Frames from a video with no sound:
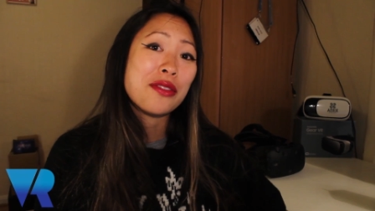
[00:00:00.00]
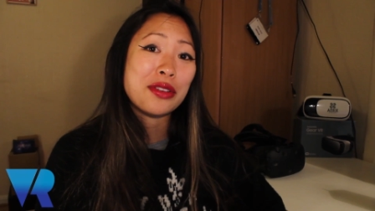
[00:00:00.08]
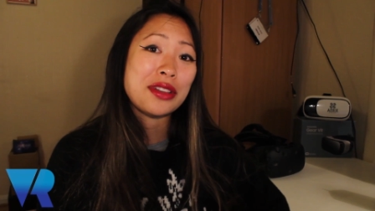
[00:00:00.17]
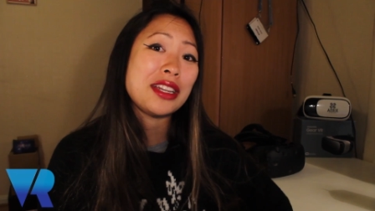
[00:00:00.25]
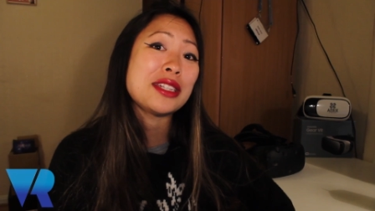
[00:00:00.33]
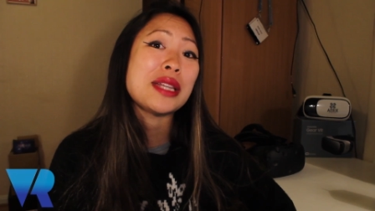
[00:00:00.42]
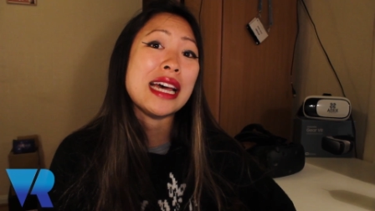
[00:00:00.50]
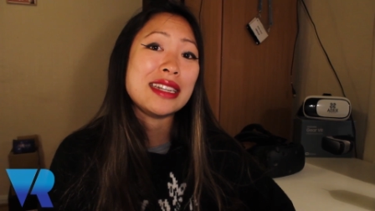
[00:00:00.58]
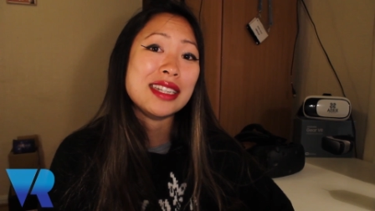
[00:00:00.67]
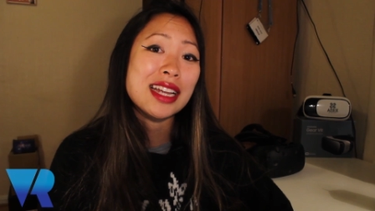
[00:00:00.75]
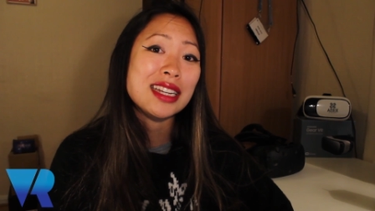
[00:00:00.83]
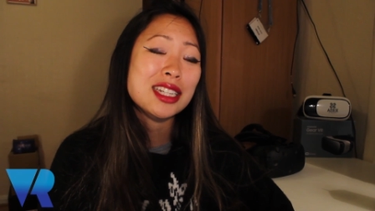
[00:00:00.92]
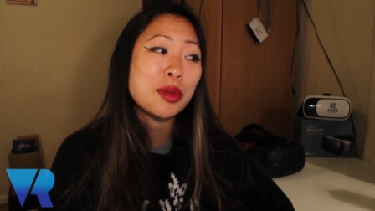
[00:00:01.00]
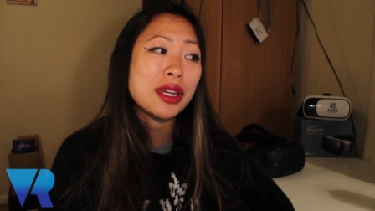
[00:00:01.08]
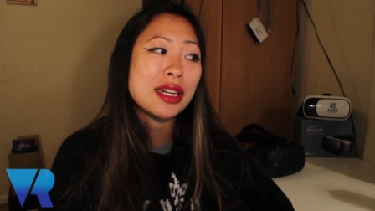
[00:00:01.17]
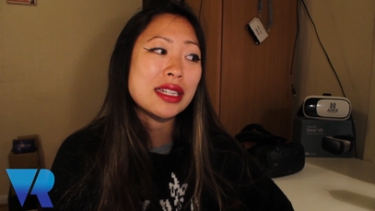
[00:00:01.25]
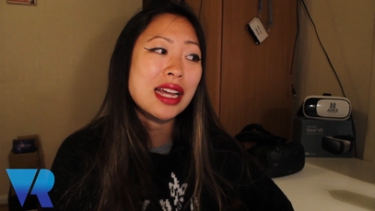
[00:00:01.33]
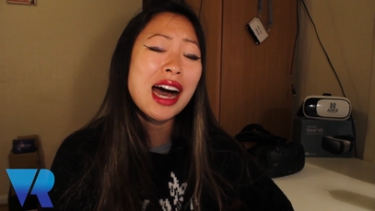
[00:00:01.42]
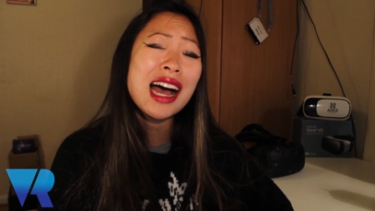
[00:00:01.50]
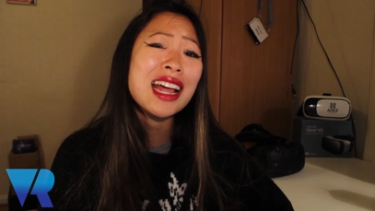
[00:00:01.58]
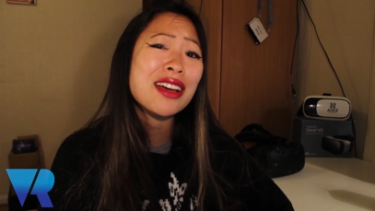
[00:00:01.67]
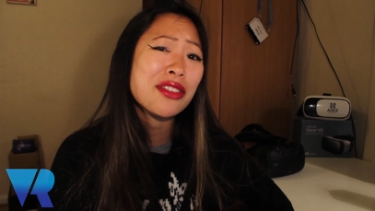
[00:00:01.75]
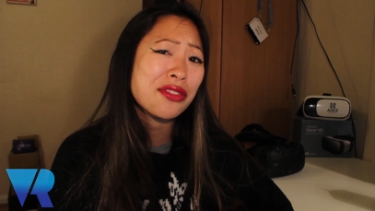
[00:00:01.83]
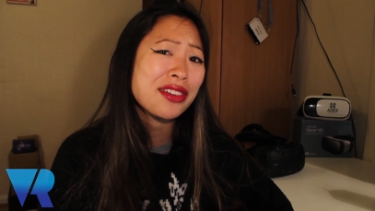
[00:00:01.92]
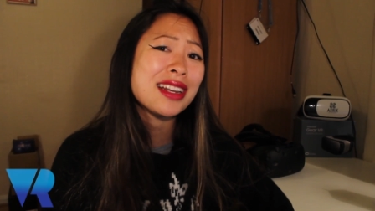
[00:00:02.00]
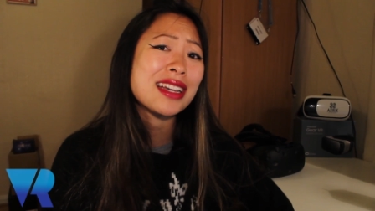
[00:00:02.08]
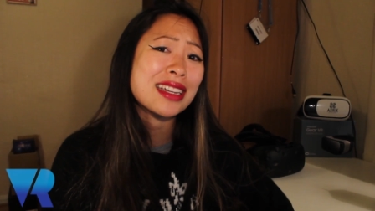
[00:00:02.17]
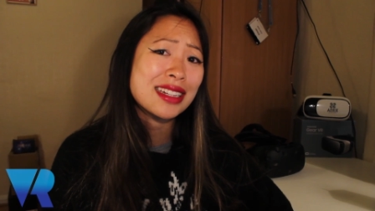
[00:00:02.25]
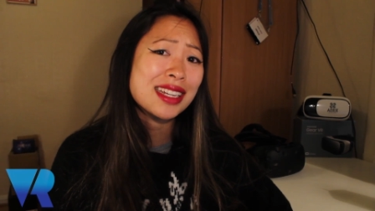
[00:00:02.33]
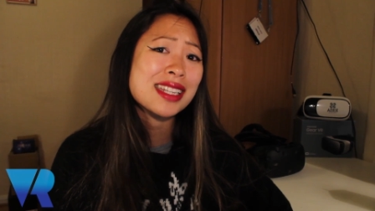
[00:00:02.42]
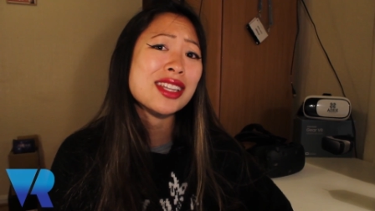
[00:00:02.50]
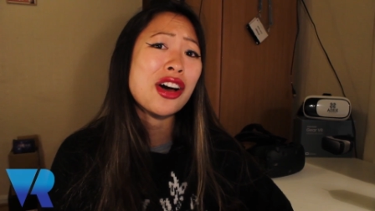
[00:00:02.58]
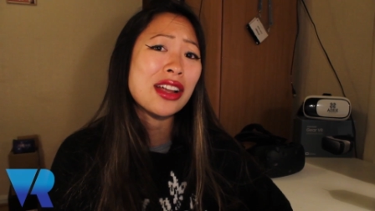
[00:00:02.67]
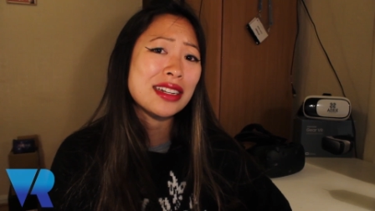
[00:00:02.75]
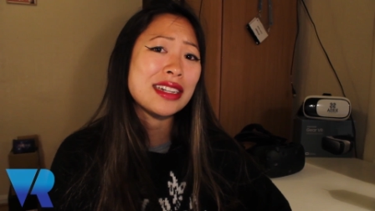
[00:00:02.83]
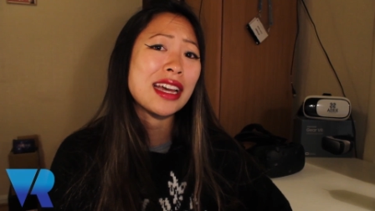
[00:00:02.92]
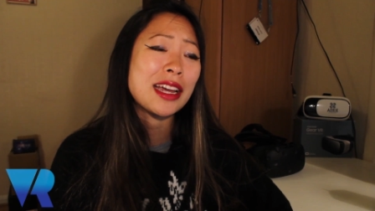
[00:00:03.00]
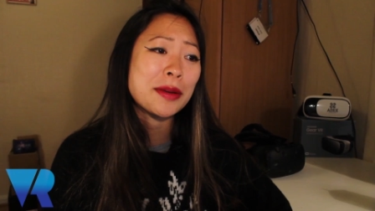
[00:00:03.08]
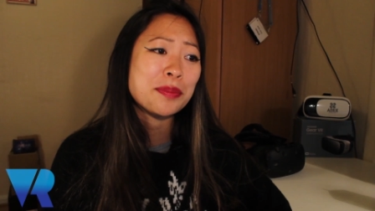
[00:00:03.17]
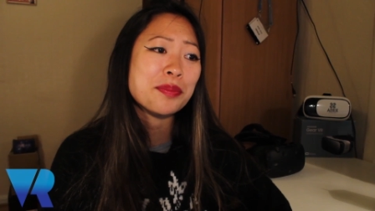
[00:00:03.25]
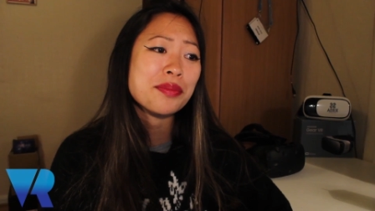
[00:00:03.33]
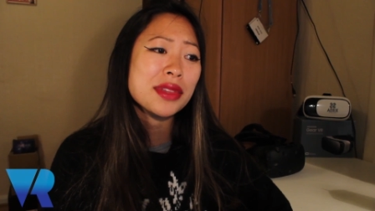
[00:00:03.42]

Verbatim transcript: for these headsets, because I have a feeling this holiday,